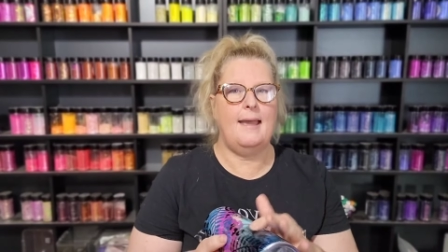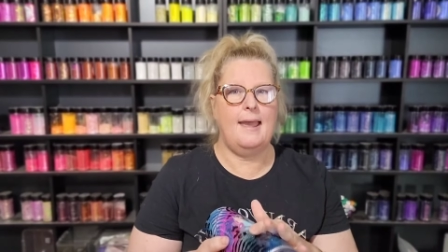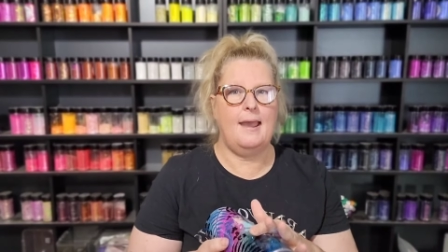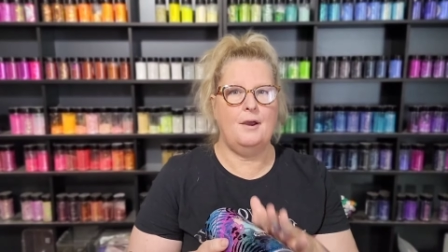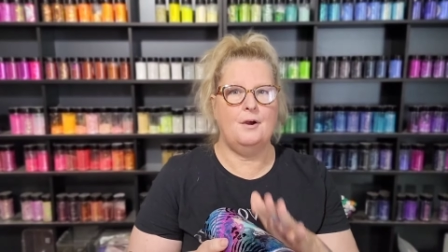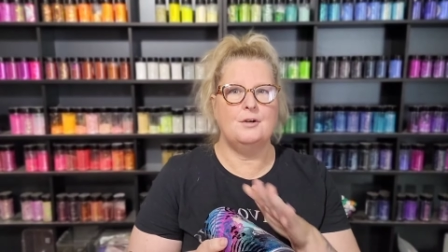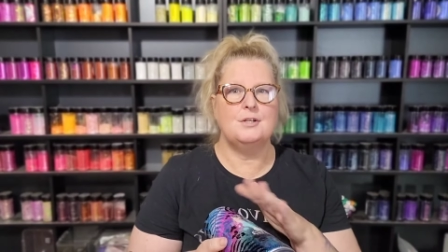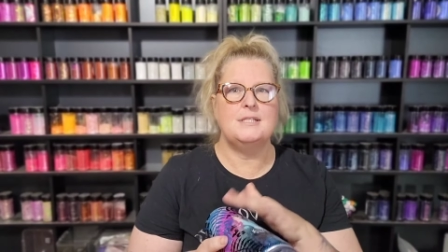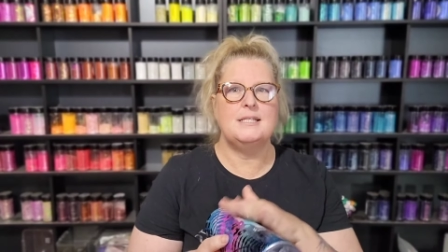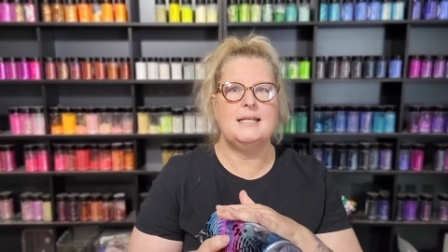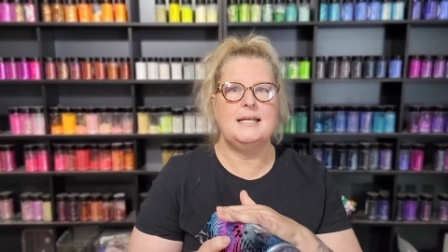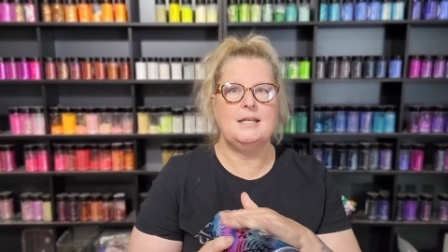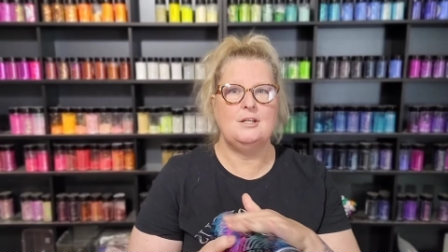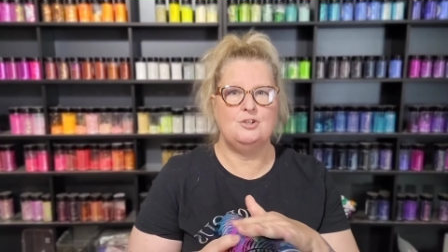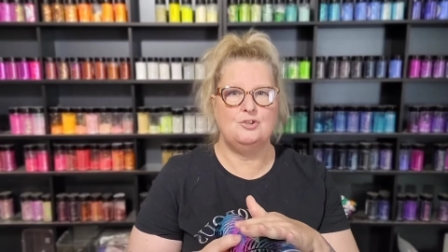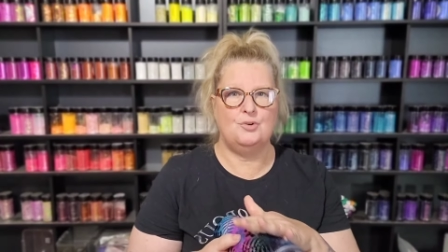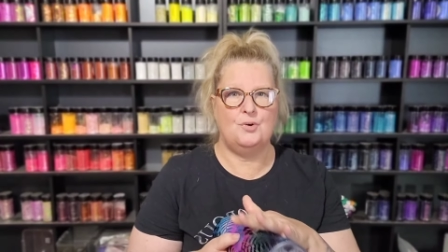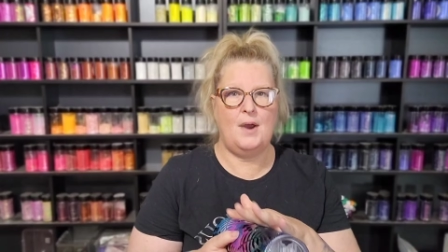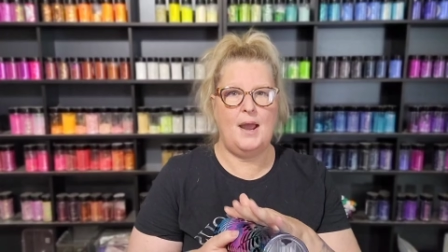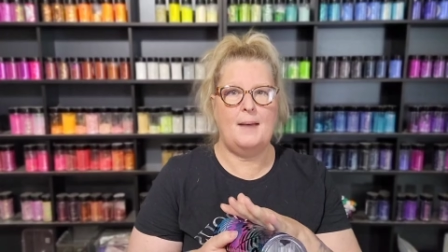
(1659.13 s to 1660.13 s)
air to get
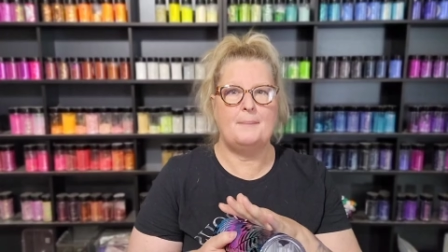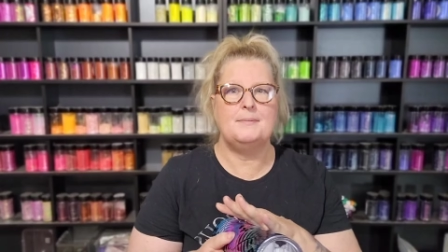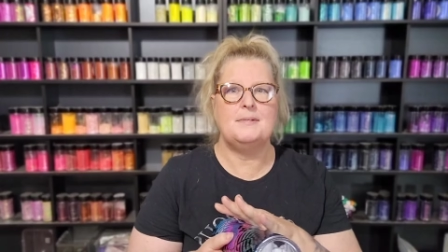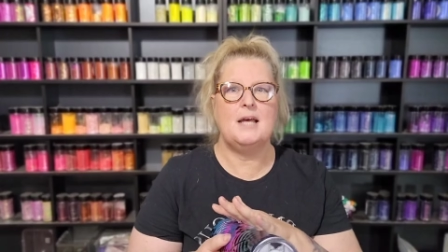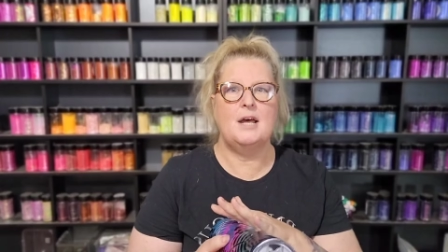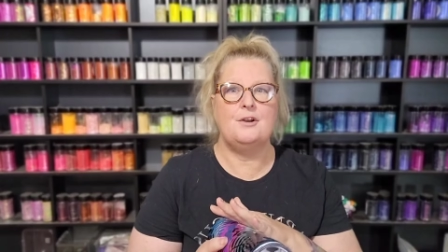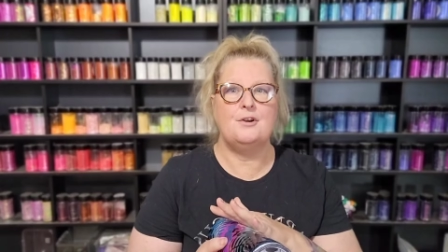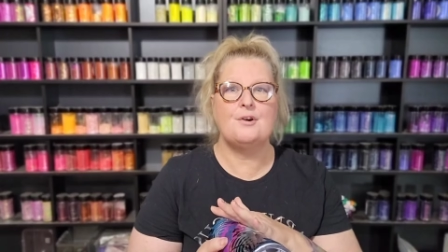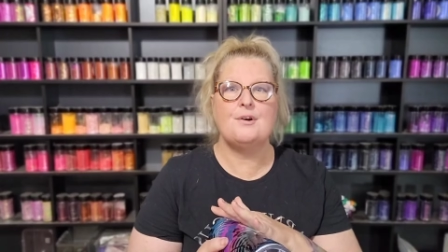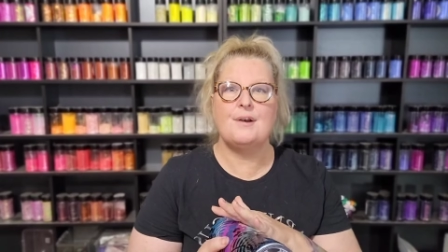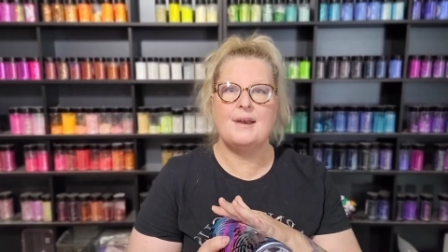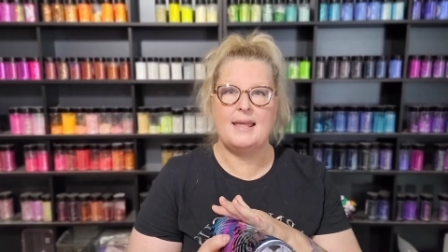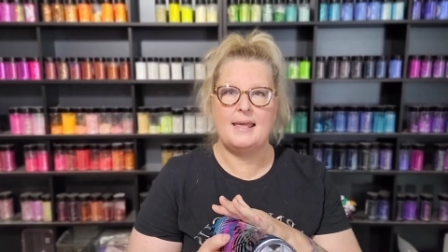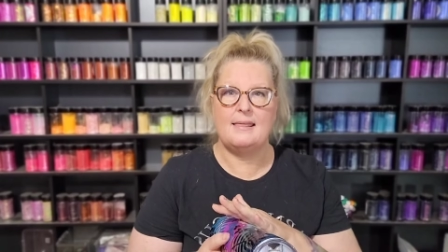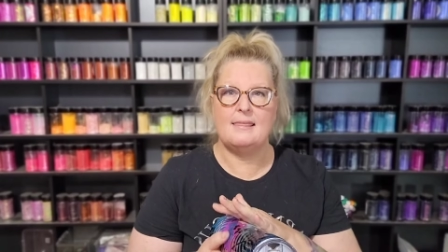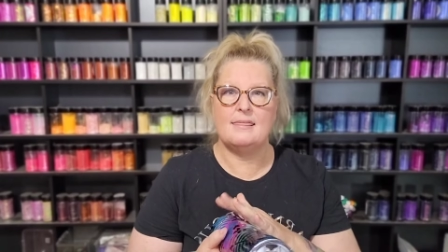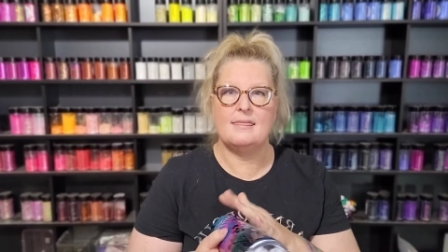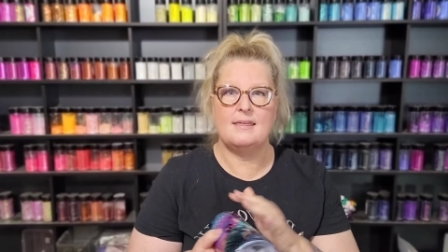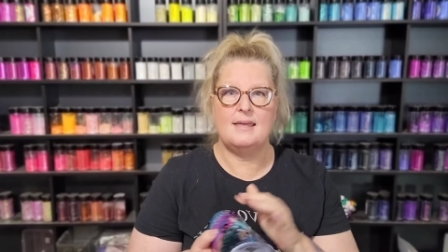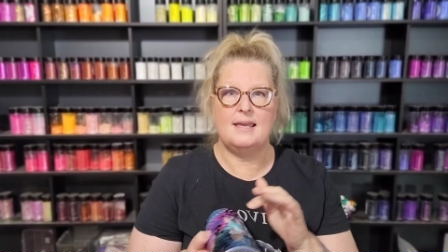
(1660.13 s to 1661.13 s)
trapped
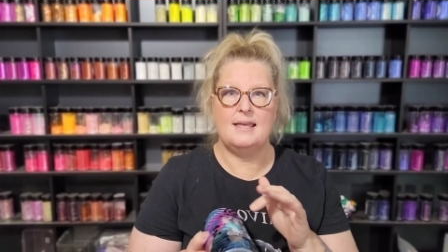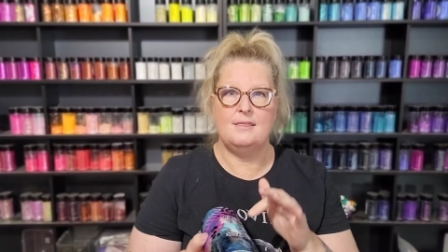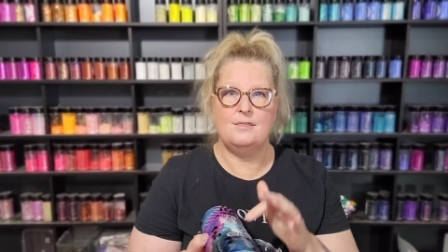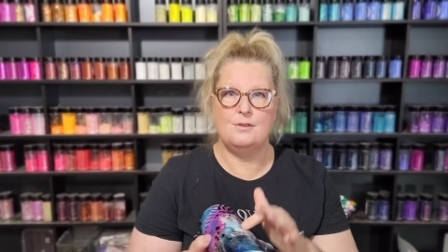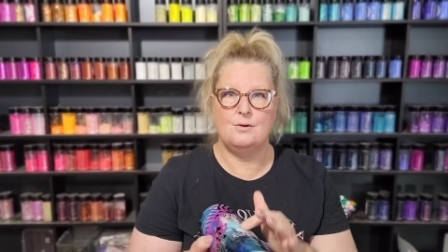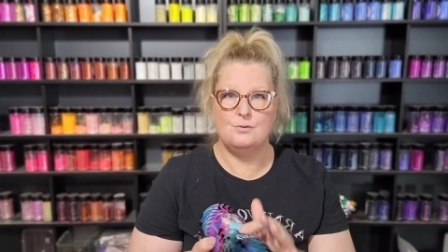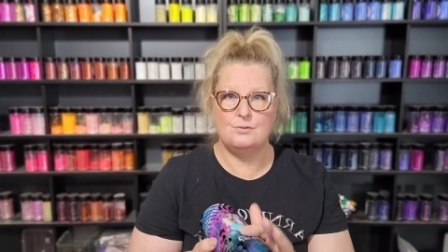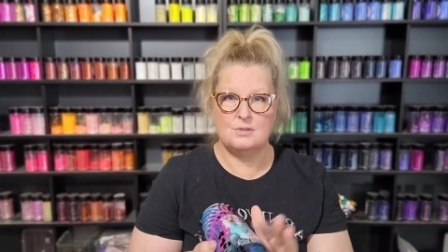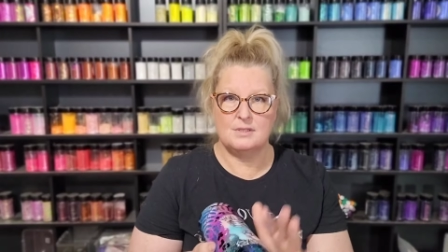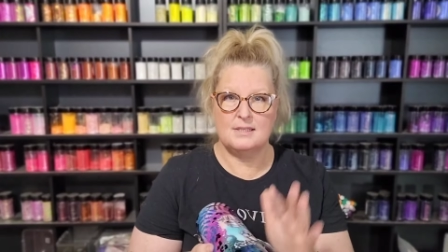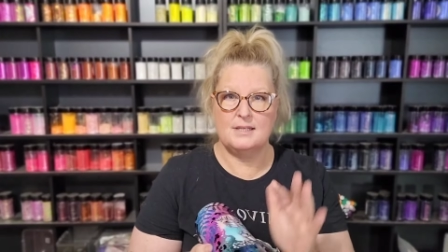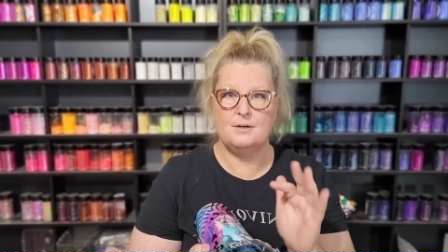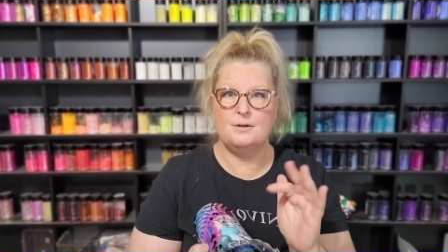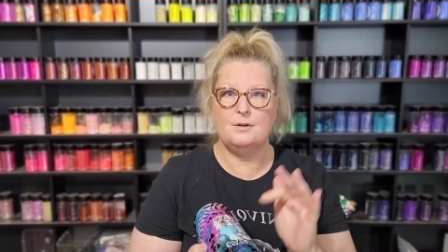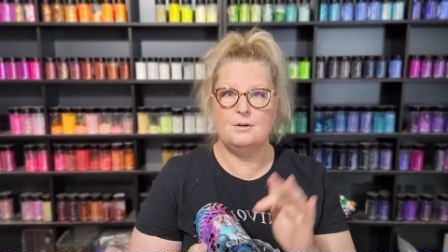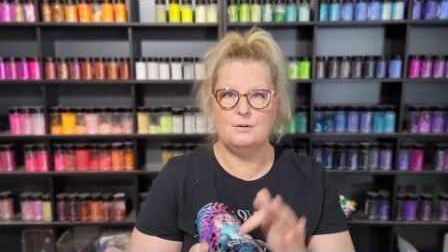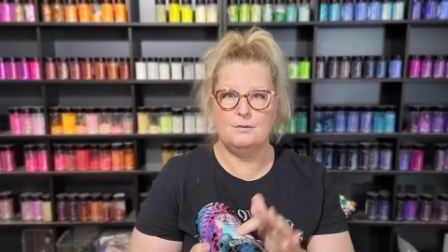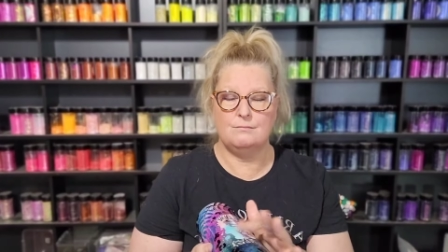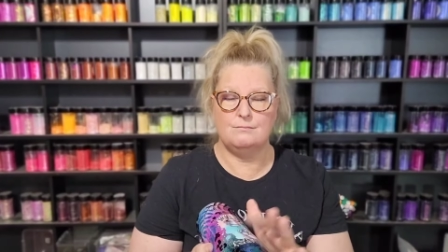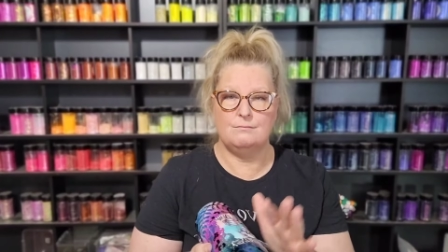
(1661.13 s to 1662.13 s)
underneath in those
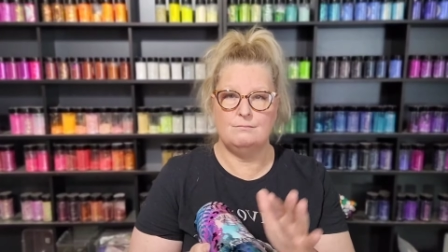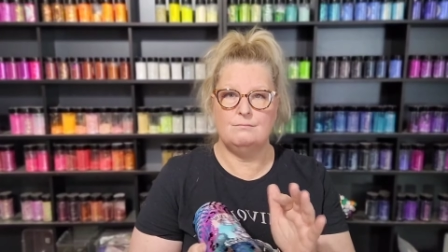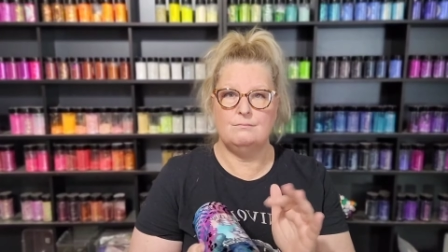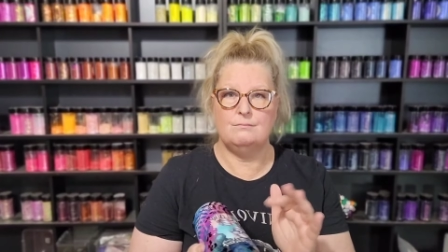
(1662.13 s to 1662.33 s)
little